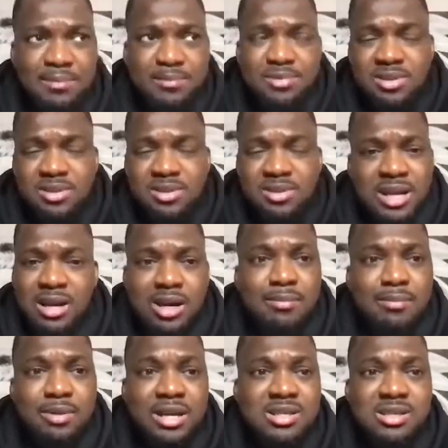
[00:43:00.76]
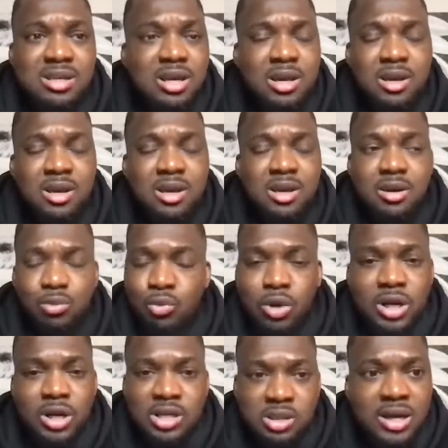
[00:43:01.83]
M's. Like, come on,
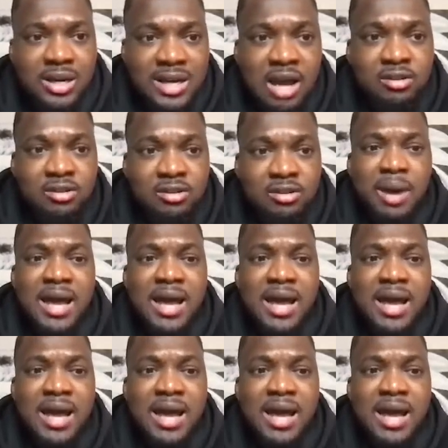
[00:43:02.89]
we're going to start now then.